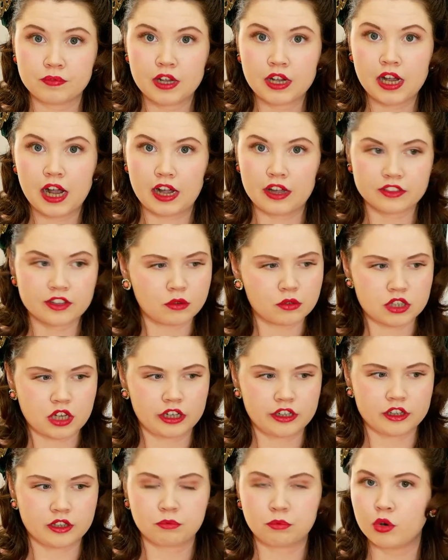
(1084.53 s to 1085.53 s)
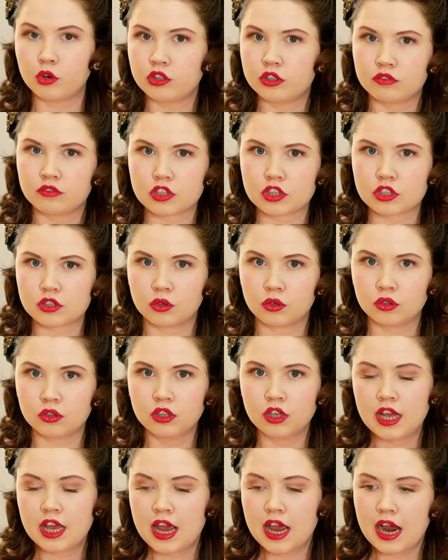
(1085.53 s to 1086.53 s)
And that was kind of the point of the stall.
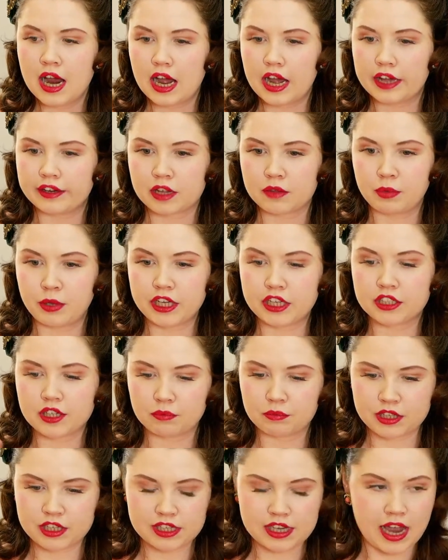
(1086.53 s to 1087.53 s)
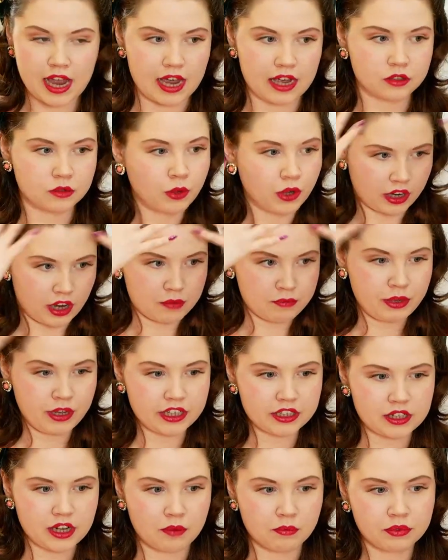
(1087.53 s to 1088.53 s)
And I picked up this hat. Well, I
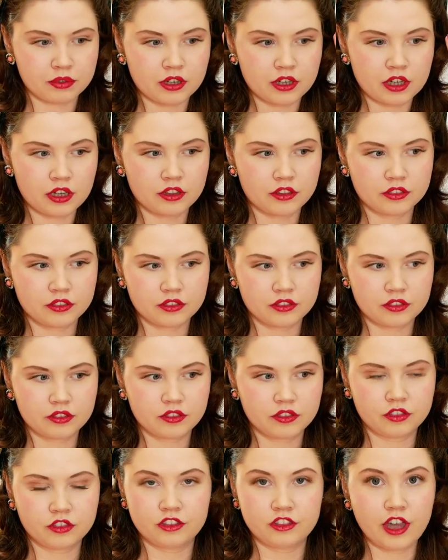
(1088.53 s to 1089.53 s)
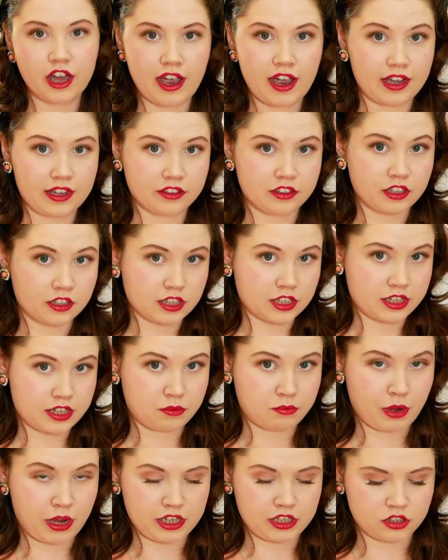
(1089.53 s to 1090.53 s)
picked up the hat that this is
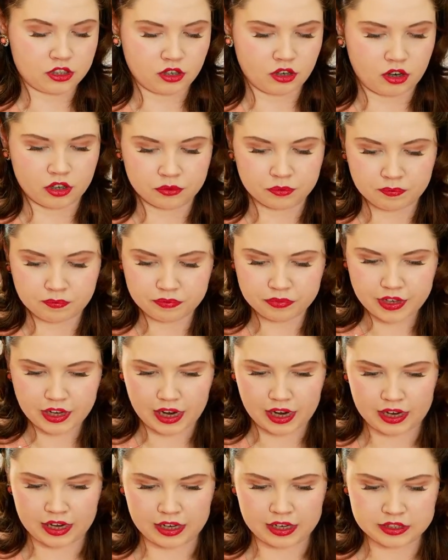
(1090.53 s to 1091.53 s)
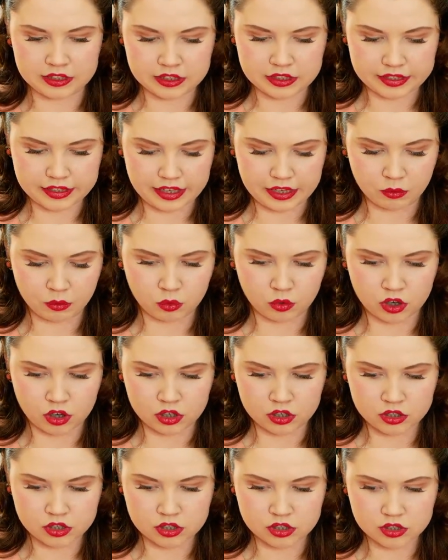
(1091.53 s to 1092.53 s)
based on. And it
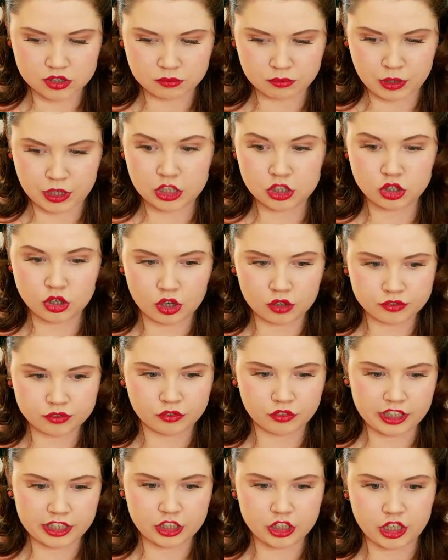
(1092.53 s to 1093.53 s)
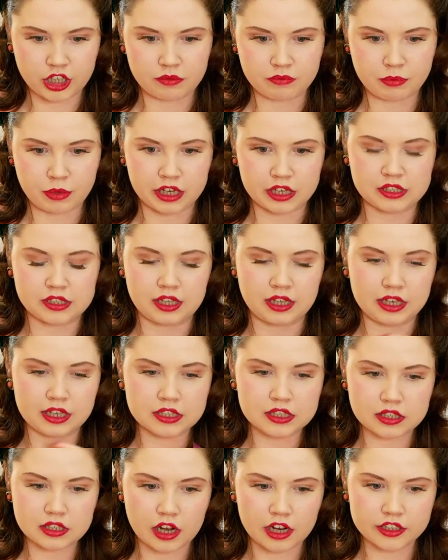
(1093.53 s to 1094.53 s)
was being sold for really cheap because the
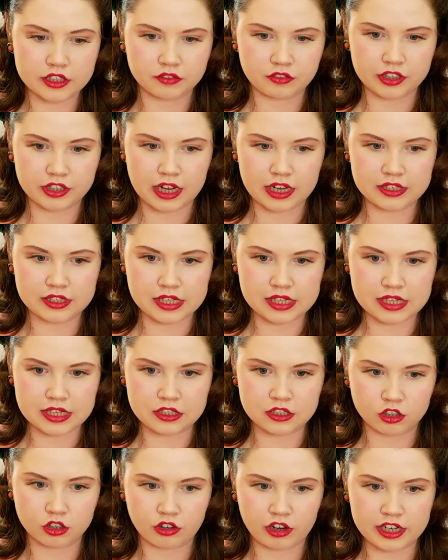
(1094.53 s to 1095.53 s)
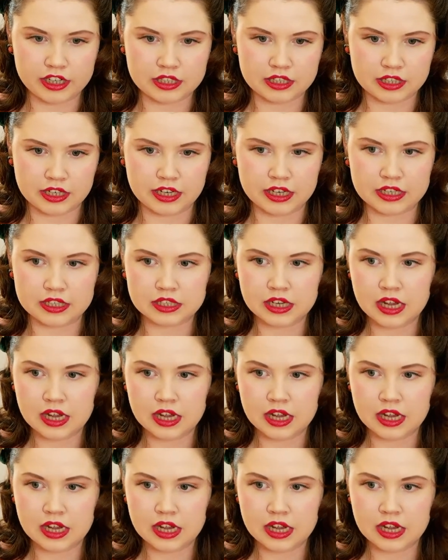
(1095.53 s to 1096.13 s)
inside of it had disintegrated